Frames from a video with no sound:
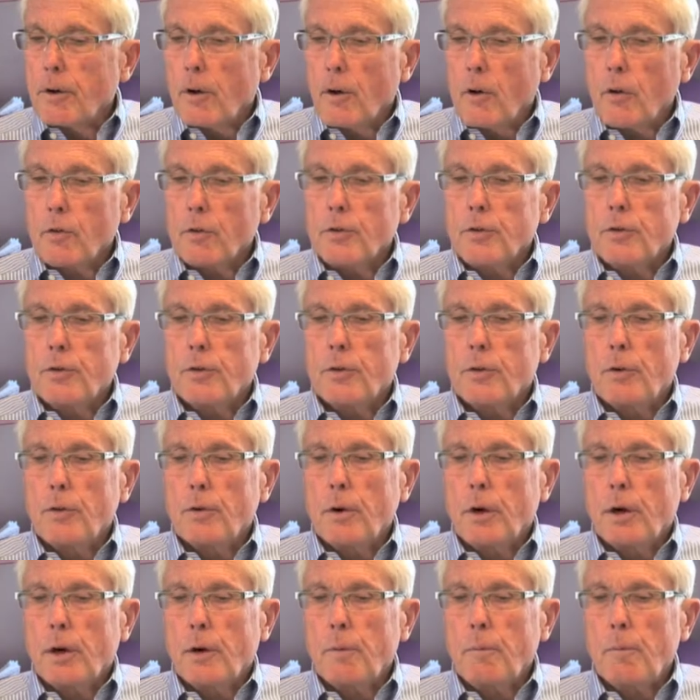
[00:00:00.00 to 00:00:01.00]

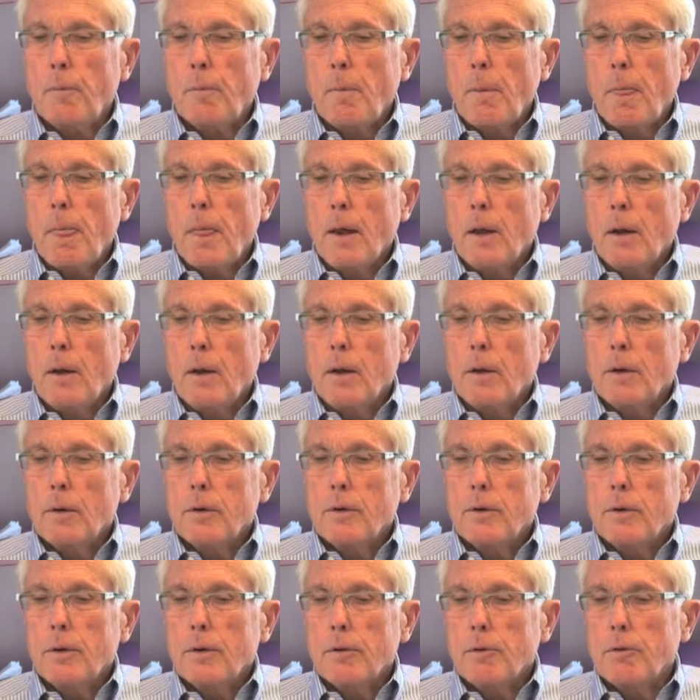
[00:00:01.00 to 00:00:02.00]
to
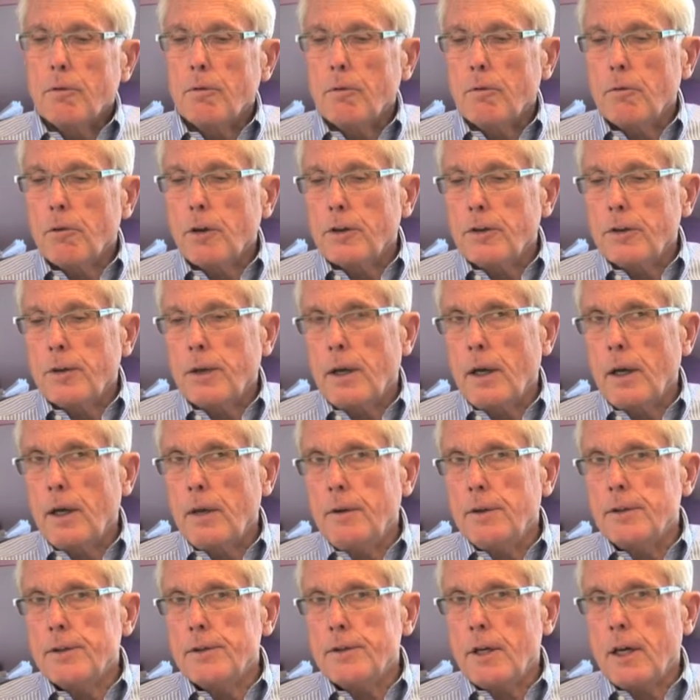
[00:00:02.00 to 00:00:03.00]
retain the
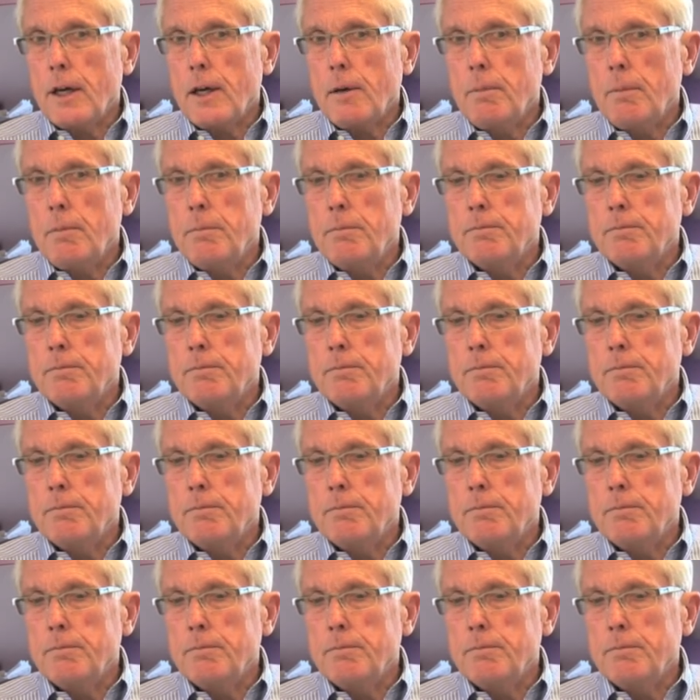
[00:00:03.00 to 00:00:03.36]
same